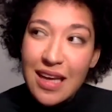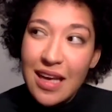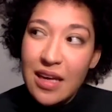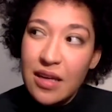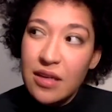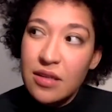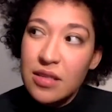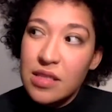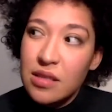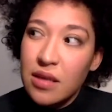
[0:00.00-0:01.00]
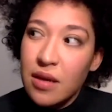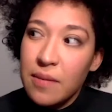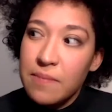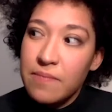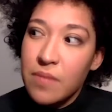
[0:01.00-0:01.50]
And,
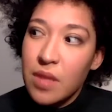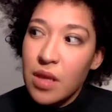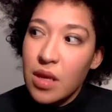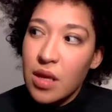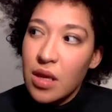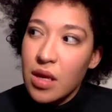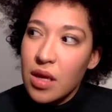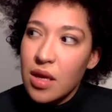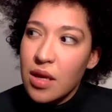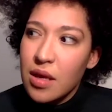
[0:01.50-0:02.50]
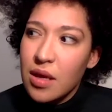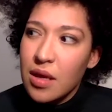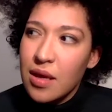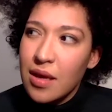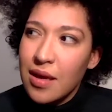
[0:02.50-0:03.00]
um,
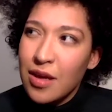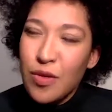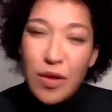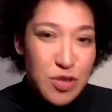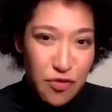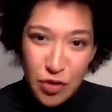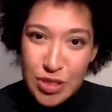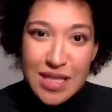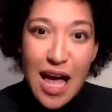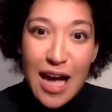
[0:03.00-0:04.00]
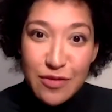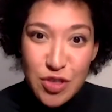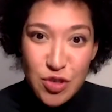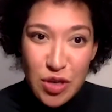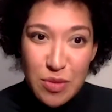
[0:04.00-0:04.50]
you know, that was the first live
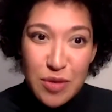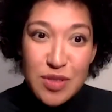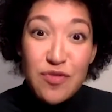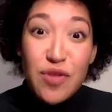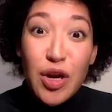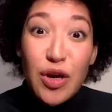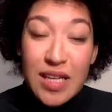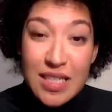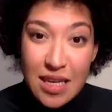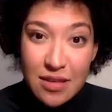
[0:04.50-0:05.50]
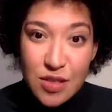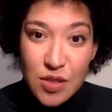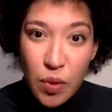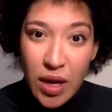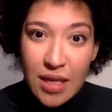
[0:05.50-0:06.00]
stream, and it was a very intense
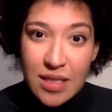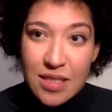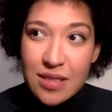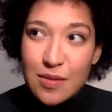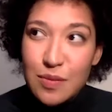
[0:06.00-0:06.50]
way to